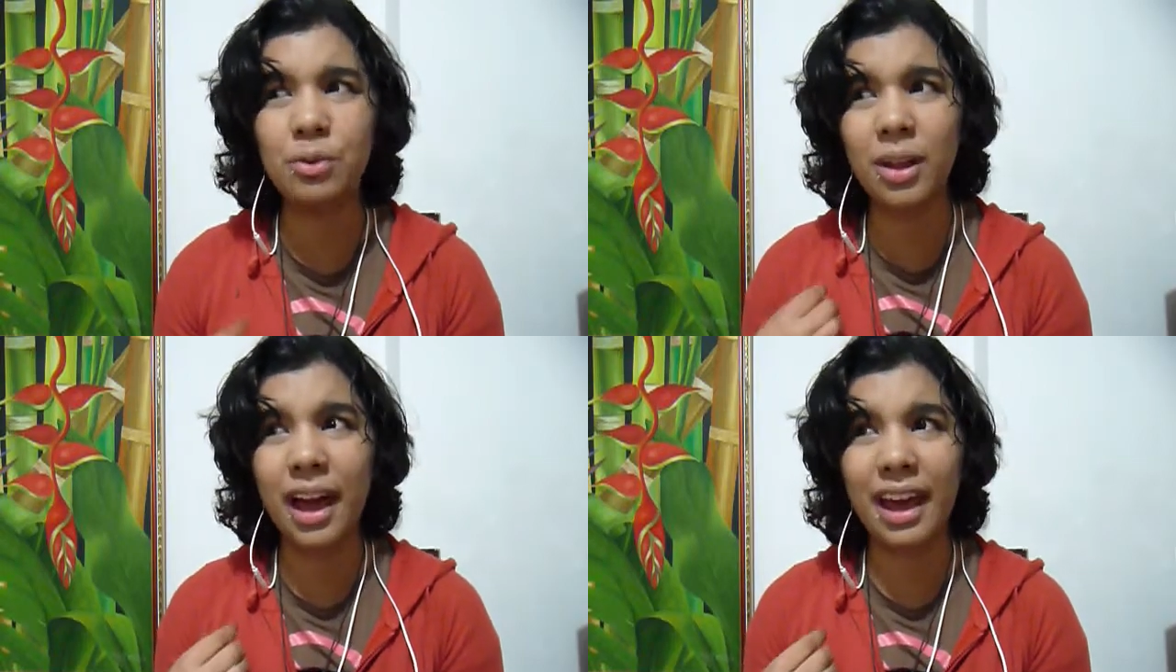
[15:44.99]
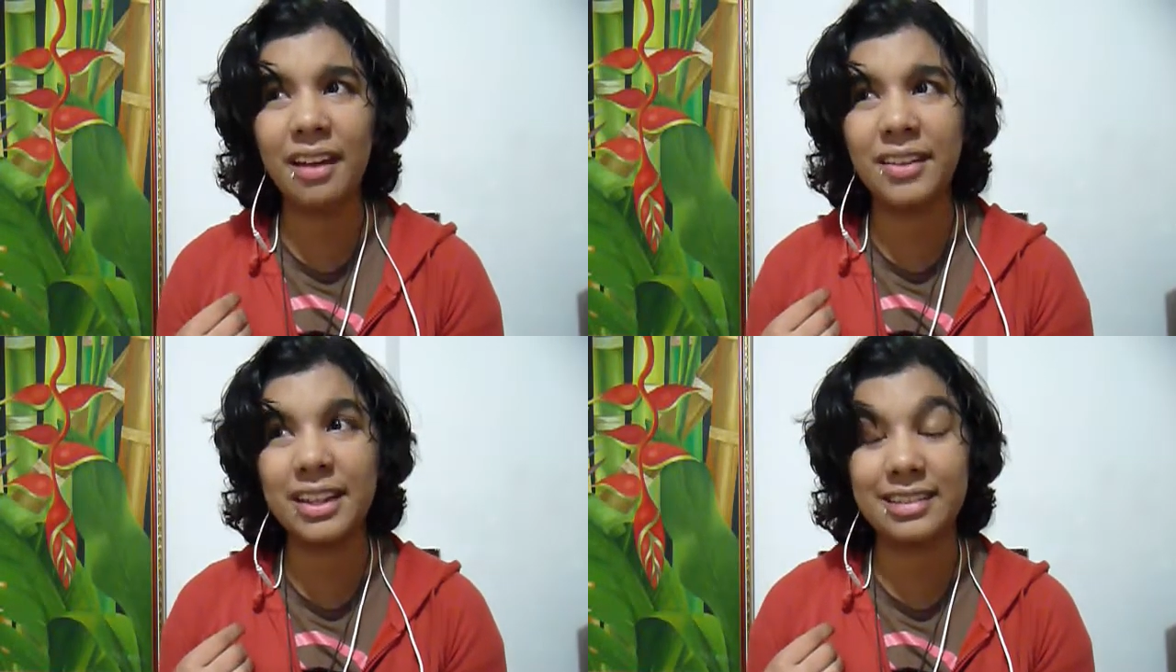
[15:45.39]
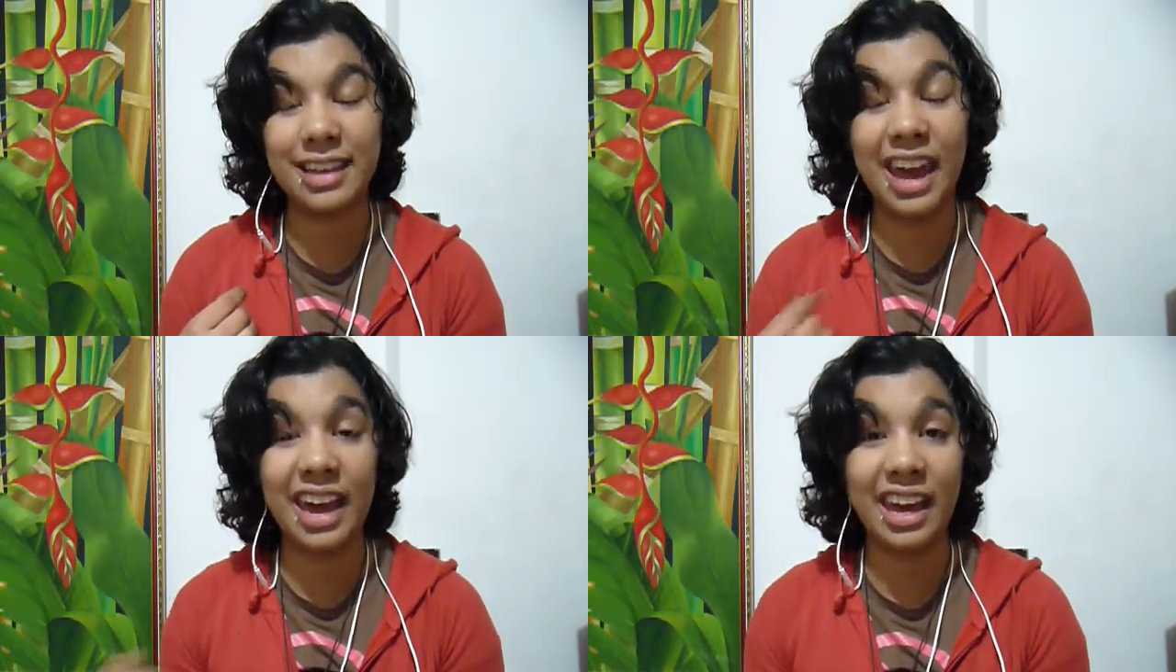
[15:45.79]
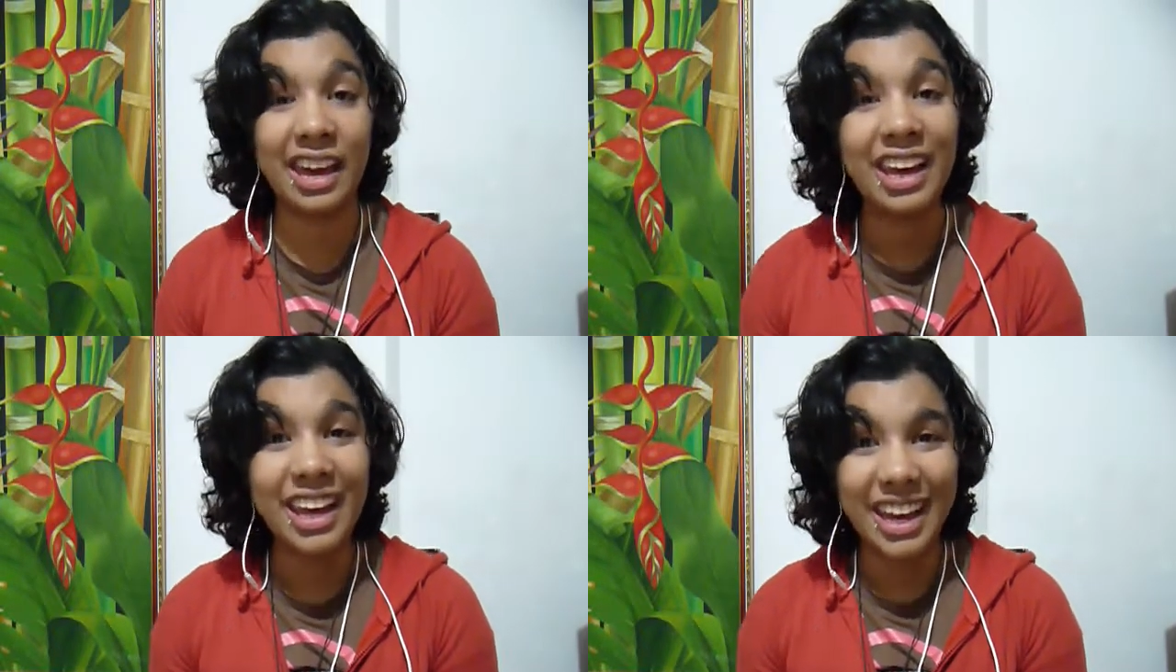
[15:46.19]
I have at least a
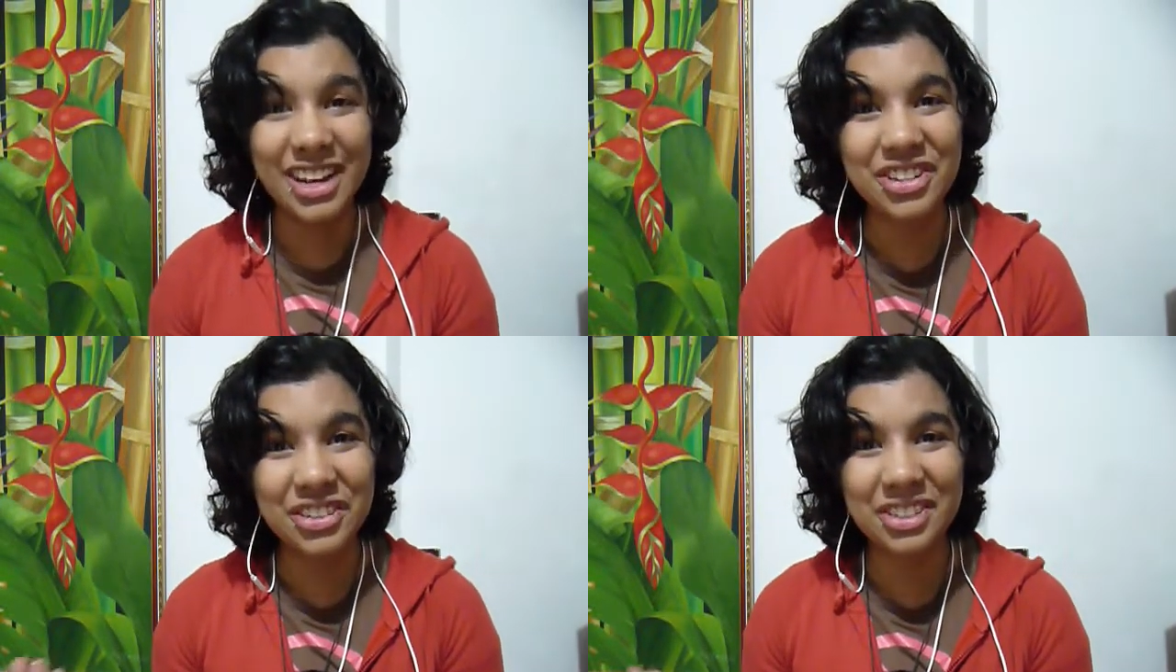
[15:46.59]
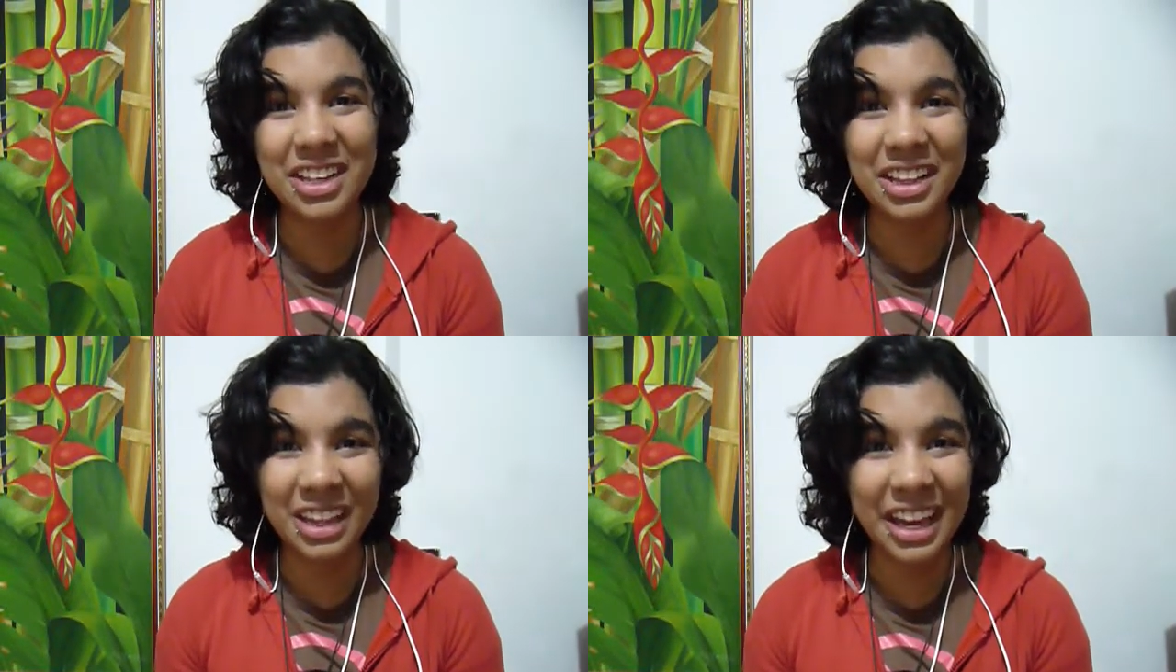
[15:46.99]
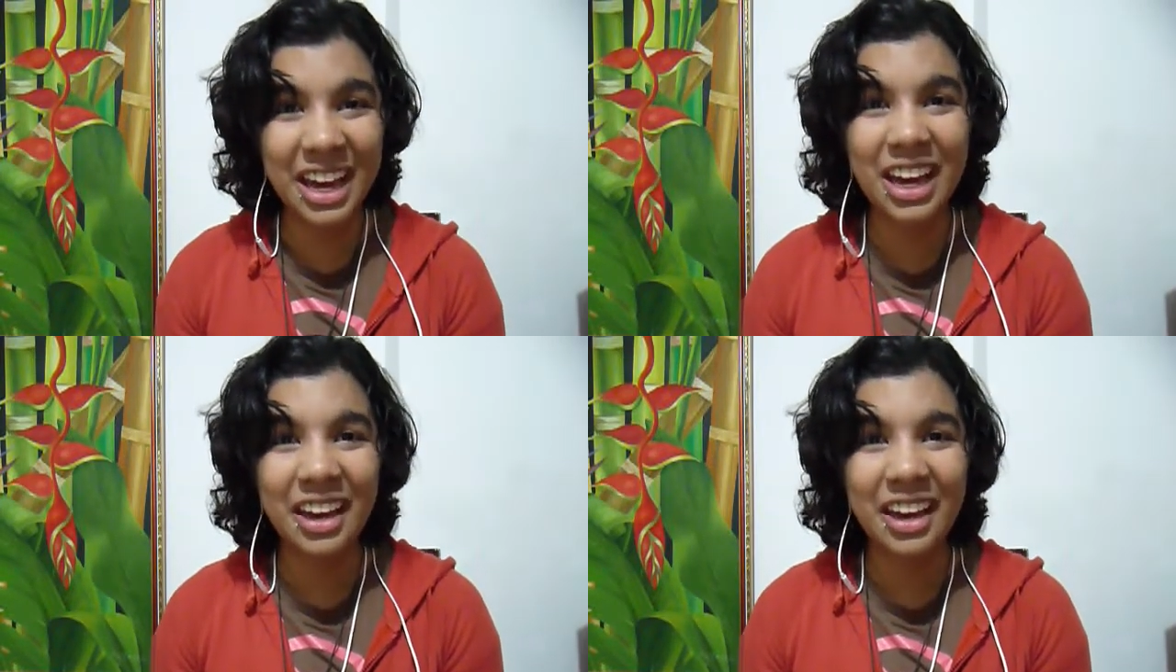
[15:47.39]
interesting link